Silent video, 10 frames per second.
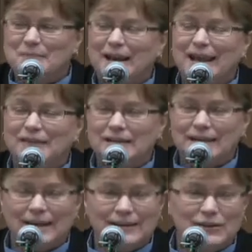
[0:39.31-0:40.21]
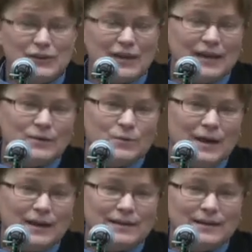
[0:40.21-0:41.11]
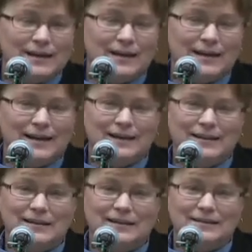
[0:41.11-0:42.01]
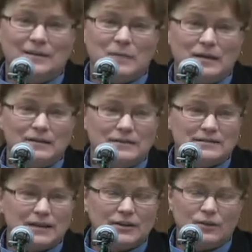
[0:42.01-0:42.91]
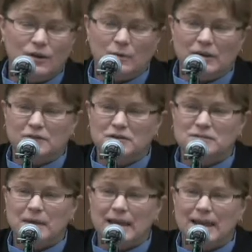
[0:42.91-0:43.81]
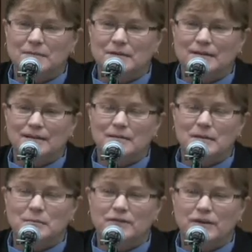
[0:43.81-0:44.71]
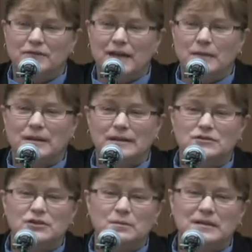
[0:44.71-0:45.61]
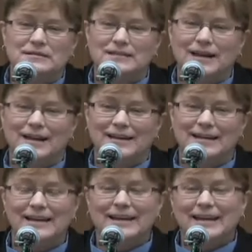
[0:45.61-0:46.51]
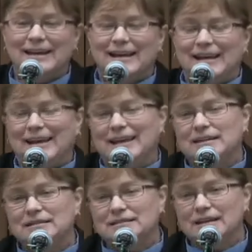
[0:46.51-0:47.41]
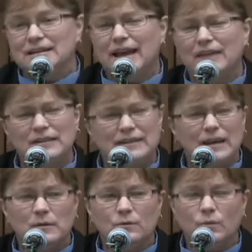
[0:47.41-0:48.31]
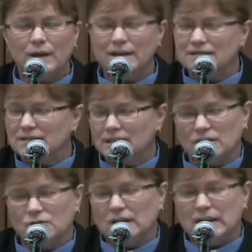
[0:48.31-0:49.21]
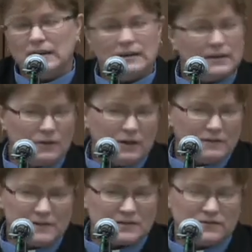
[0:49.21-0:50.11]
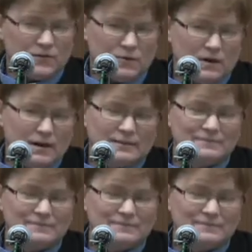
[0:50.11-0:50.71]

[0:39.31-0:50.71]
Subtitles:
But I have to tell you that when my son-in-law, when he first became a member of our family, he took me aside and he said, "You have to tell me, what is it that you need an office for?"